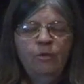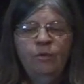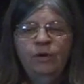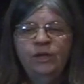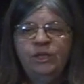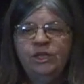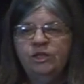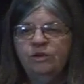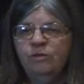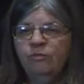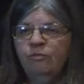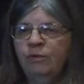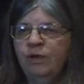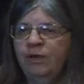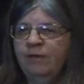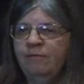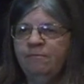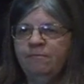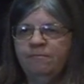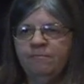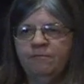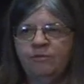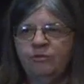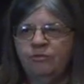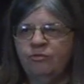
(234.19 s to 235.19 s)
which
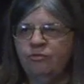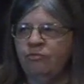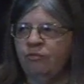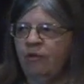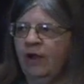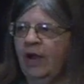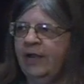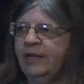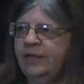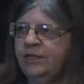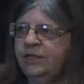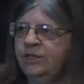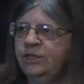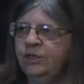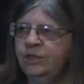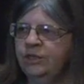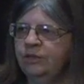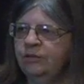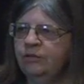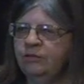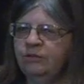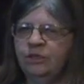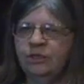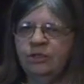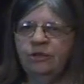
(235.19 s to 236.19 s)
we've tried
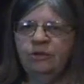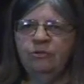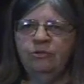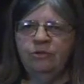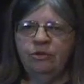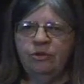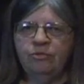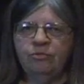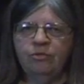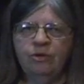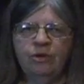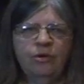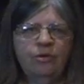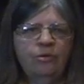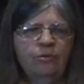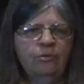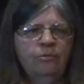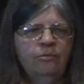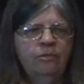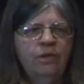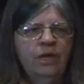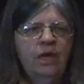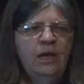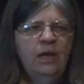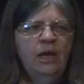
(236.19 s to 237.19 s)
to do through